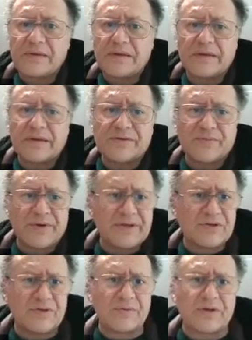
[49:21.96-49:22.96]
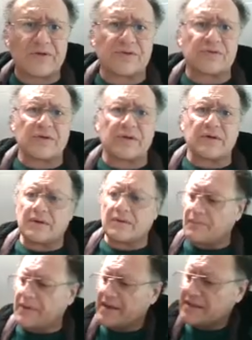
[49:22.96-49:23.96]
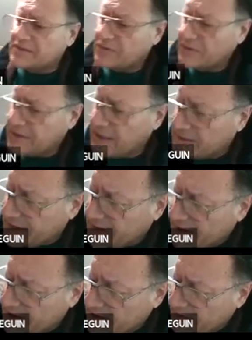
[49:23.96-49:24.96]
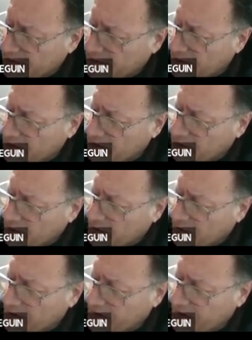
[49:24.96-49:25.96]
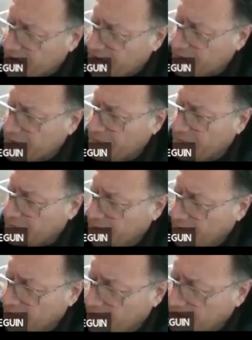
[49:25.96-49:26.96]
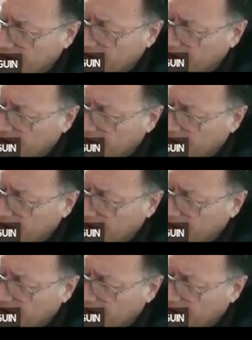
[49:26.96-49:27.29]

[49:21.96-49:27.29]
expression, because based on the alternative, you're gonna determine many